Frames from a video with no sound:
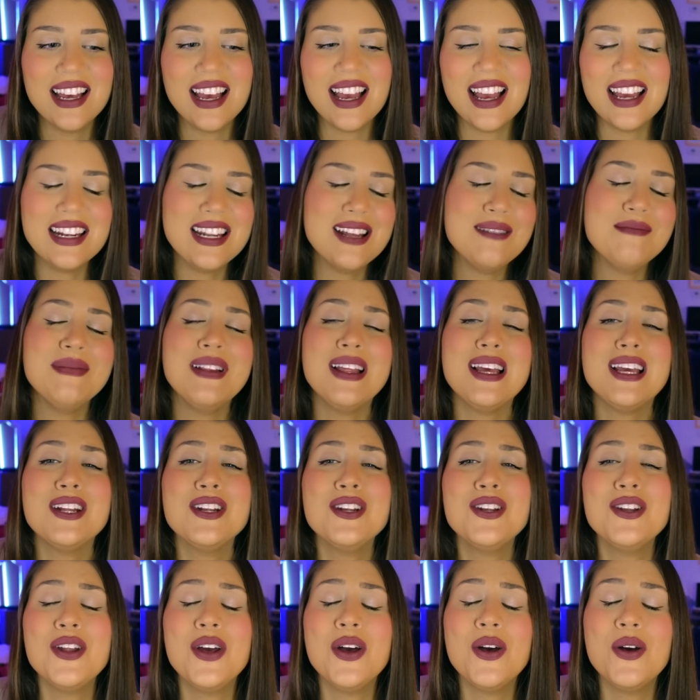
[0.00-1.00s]
And I'm like,
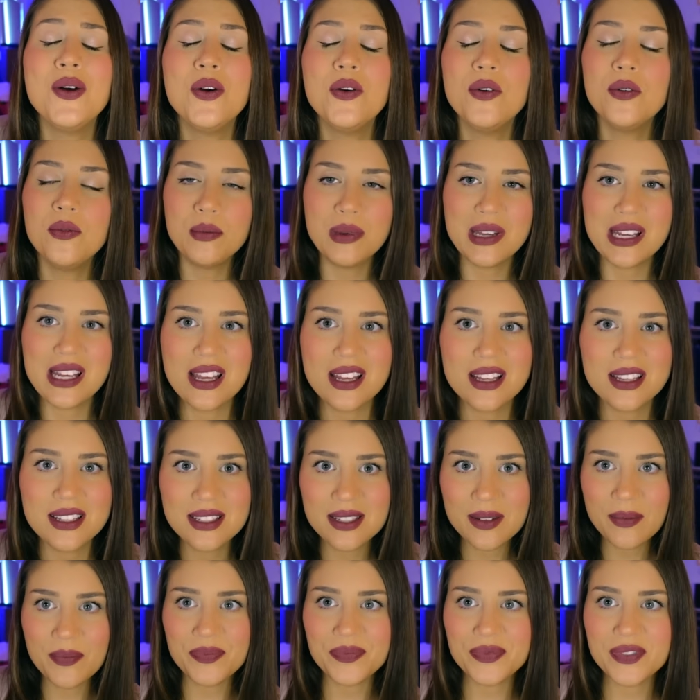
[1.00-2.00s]
no,
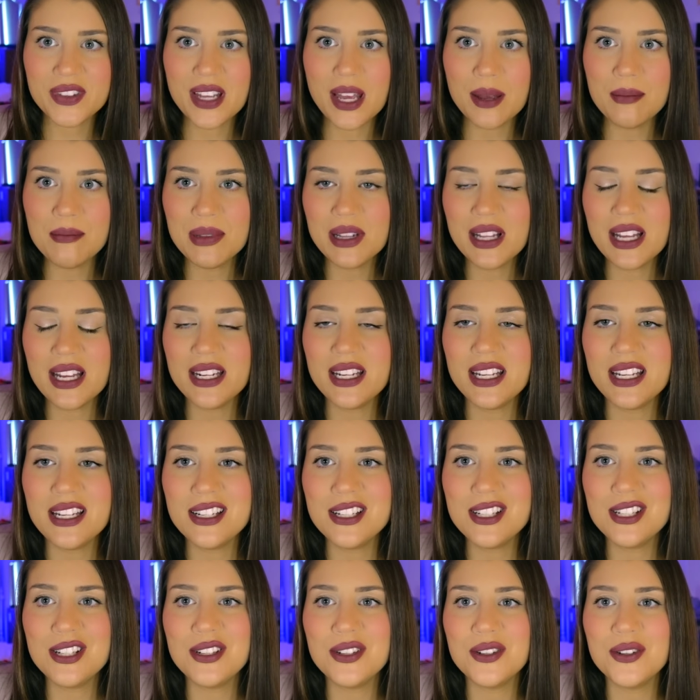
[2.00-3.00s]
because I'm planning
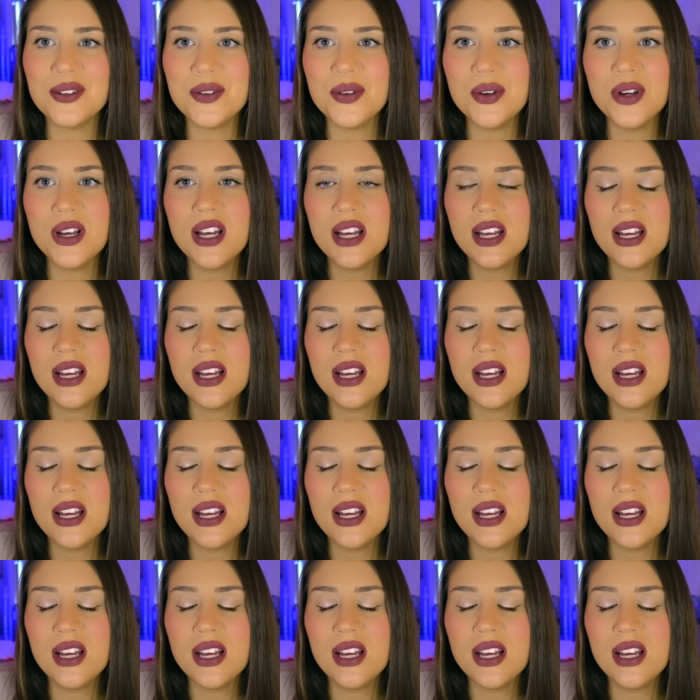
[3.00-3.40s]
to,